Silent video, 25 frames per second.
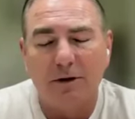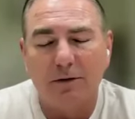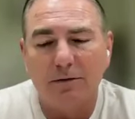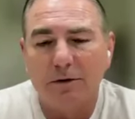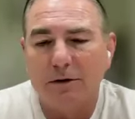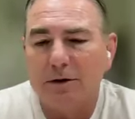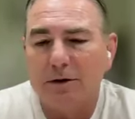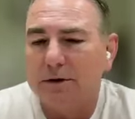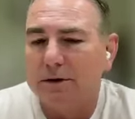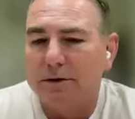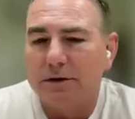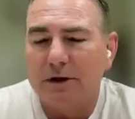
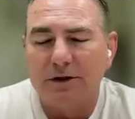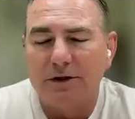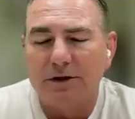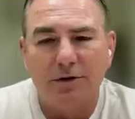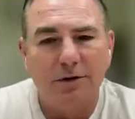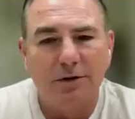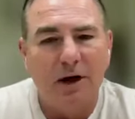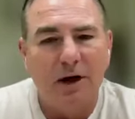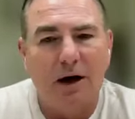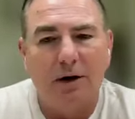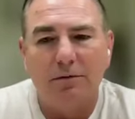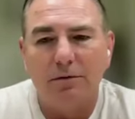So,
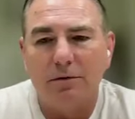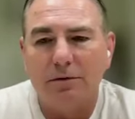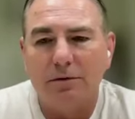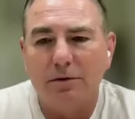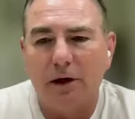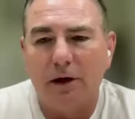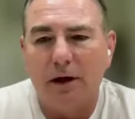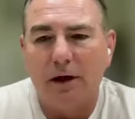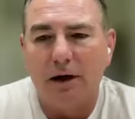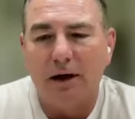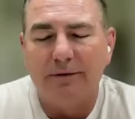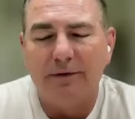as you
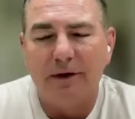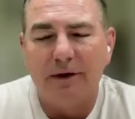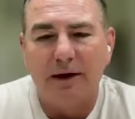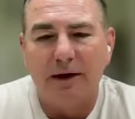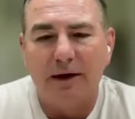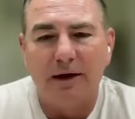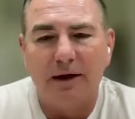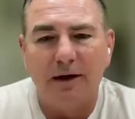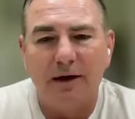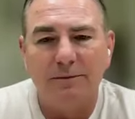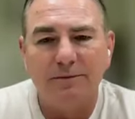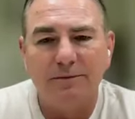know, uh,
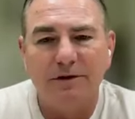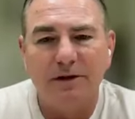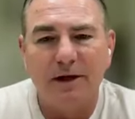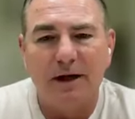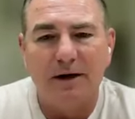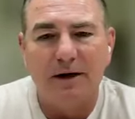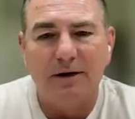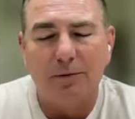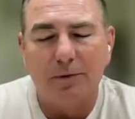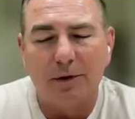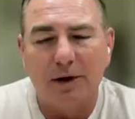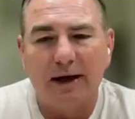I think it
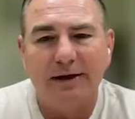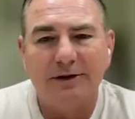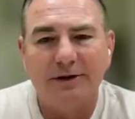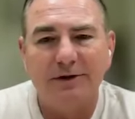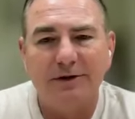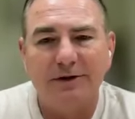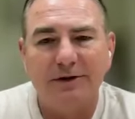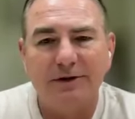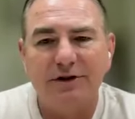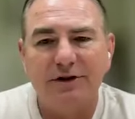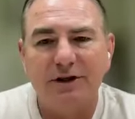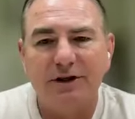comes down to
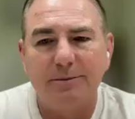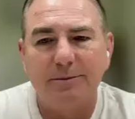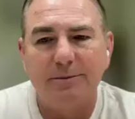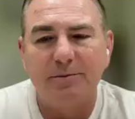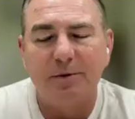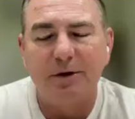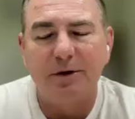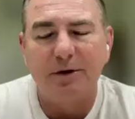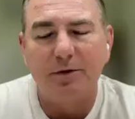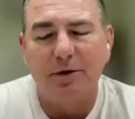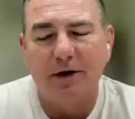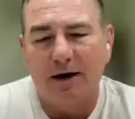
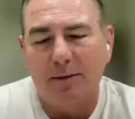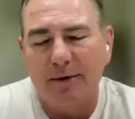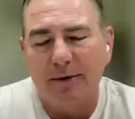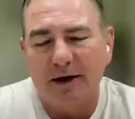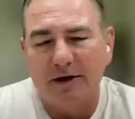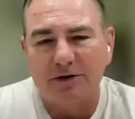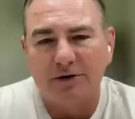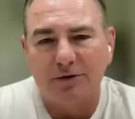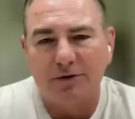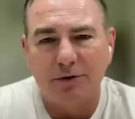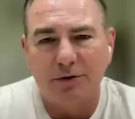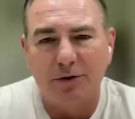relationships, but
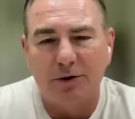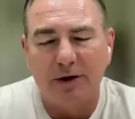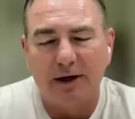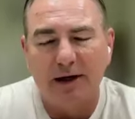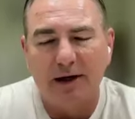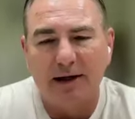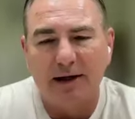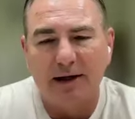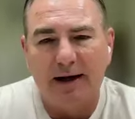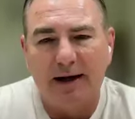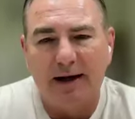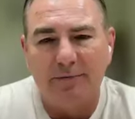you got to make
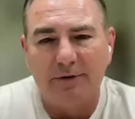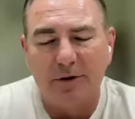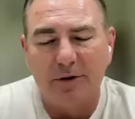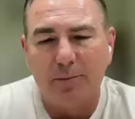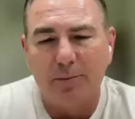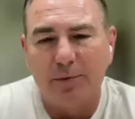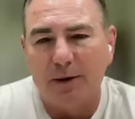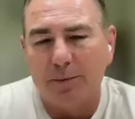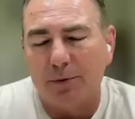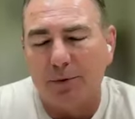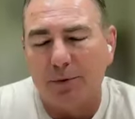sure you're getting out